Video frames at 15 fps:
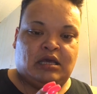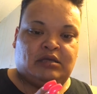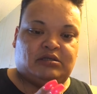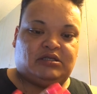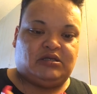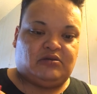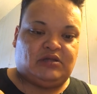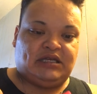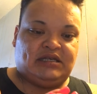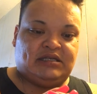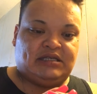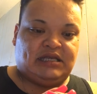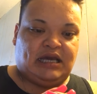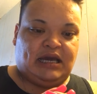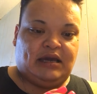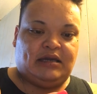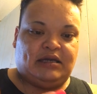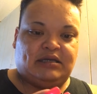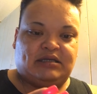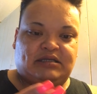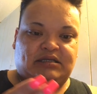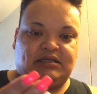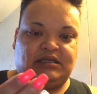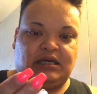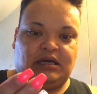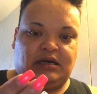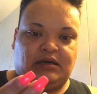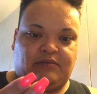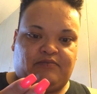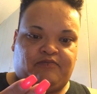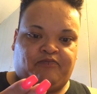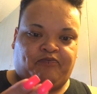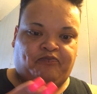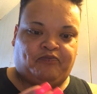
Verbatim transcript: so this set is, um,